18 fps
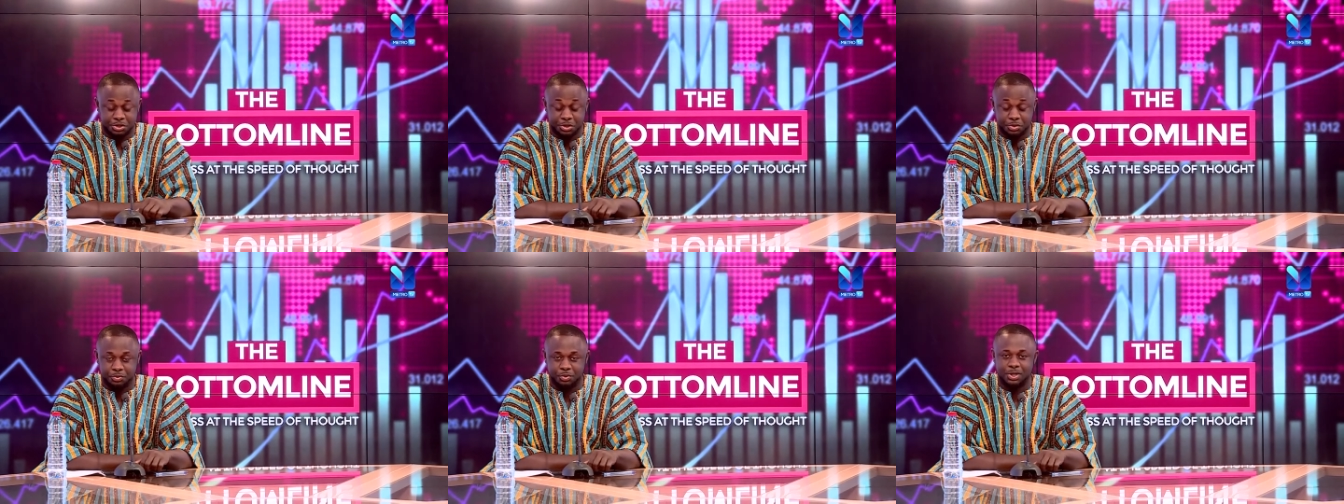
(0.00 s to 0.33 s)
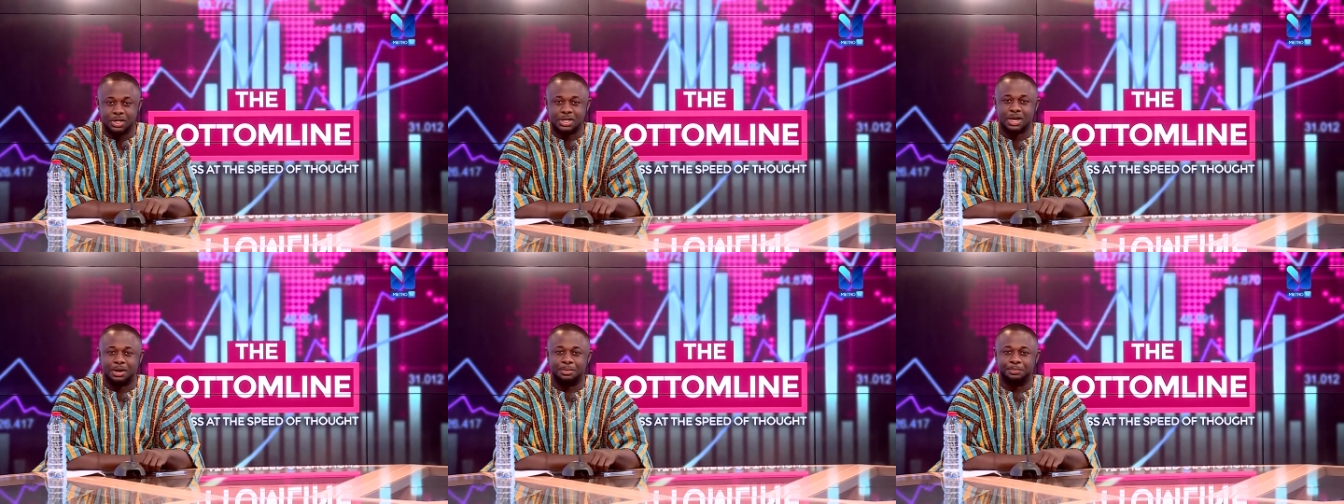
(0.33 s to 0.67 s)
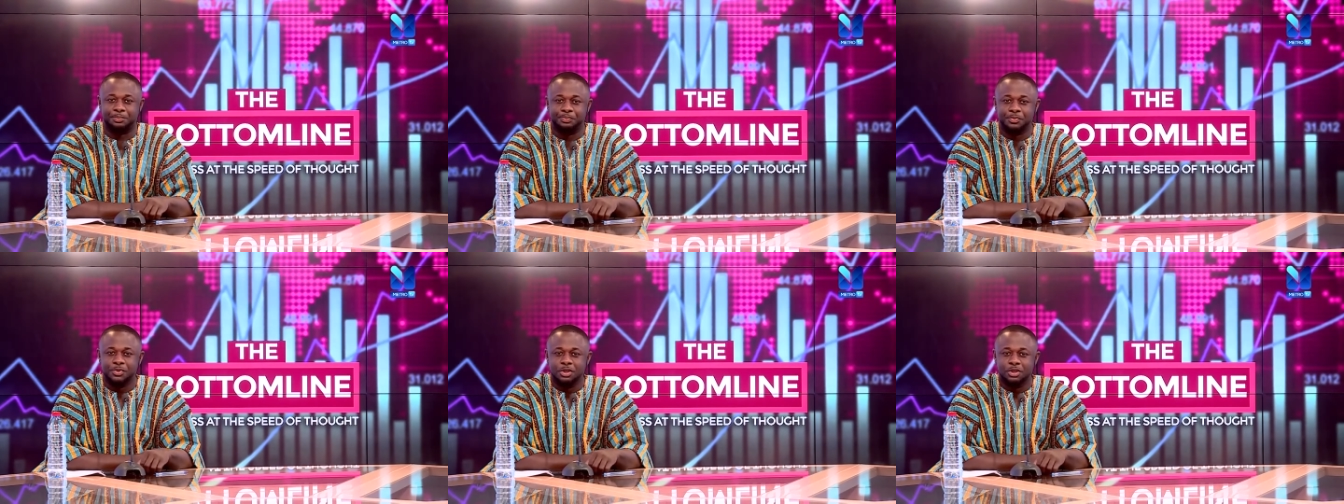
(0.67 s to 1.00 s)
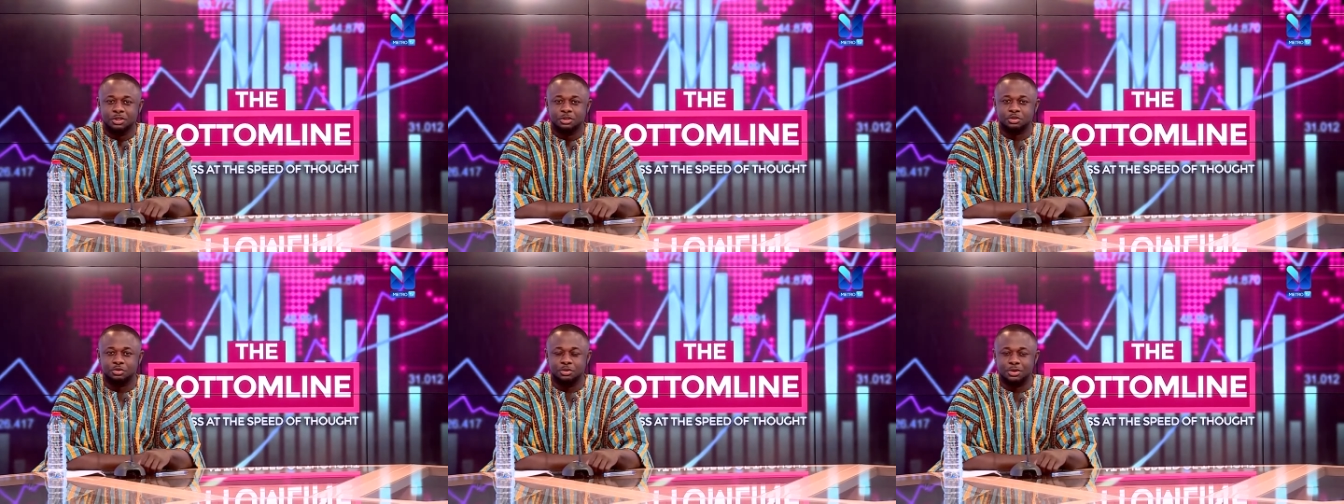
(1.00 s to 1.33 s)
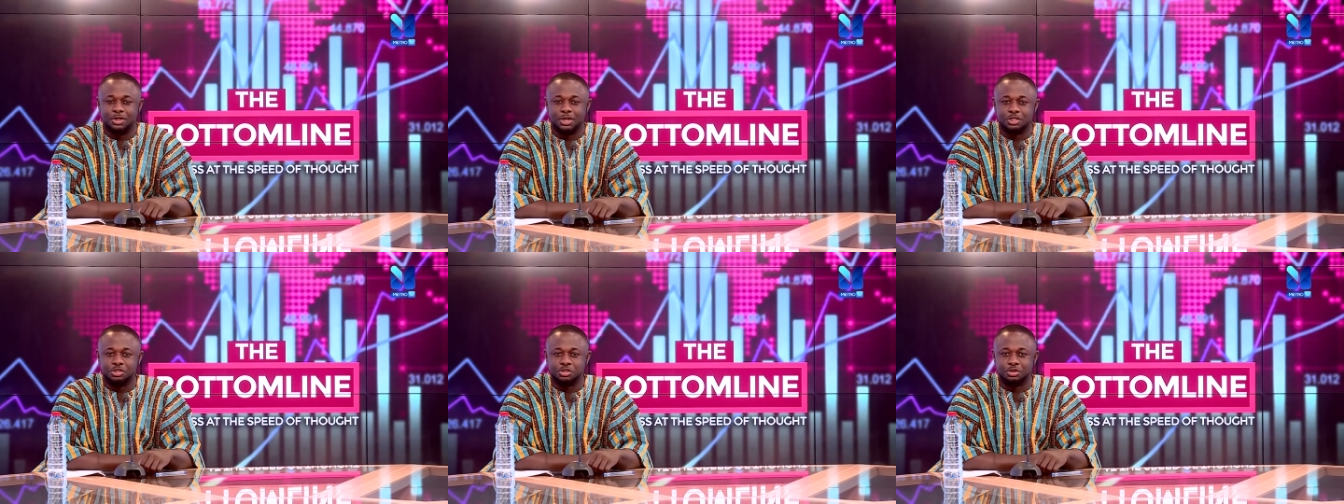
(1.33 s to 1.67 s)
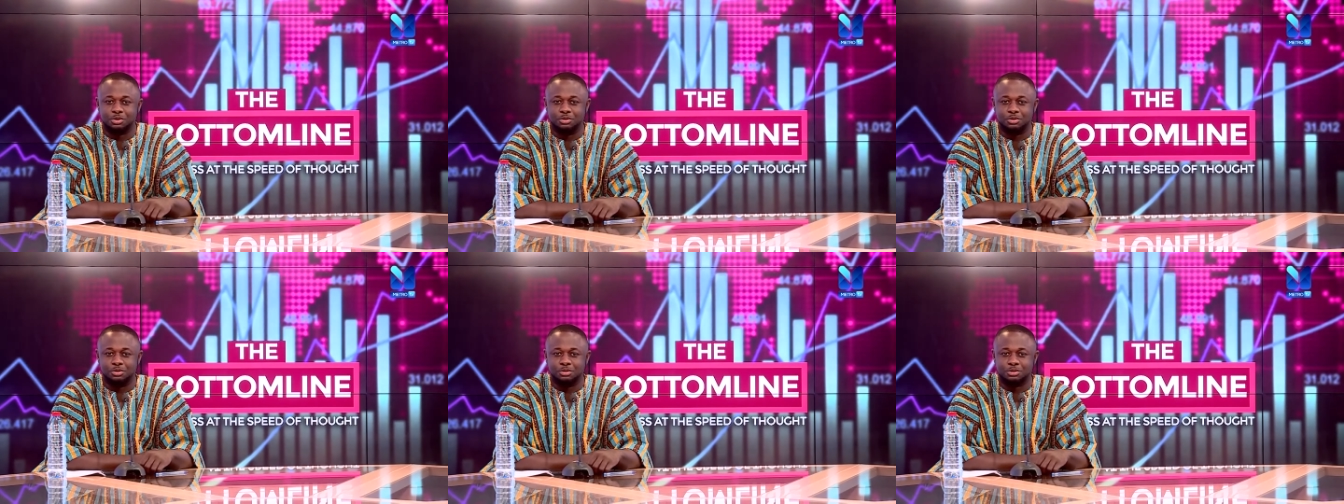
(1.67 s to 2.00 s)
You're welcome to the
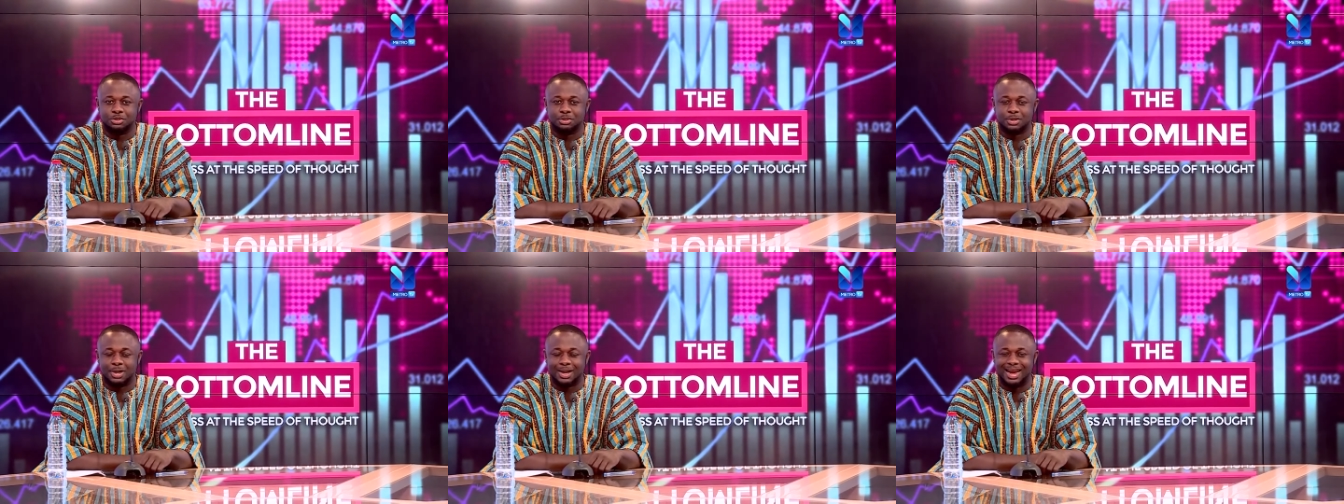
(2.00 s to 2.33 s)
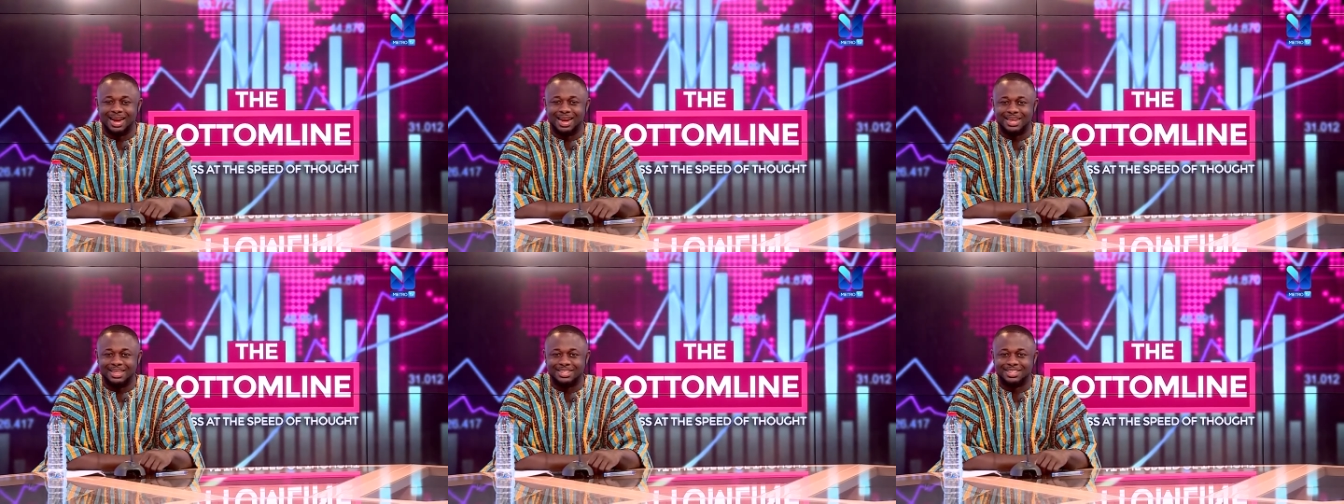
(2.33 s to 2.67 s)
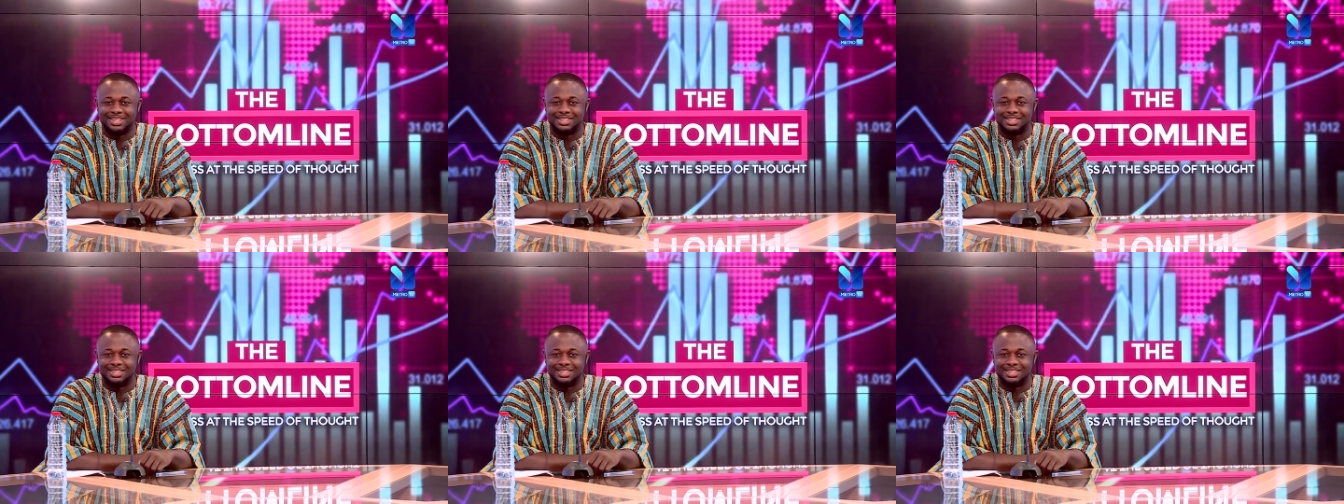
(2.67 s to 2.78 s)
show tonight.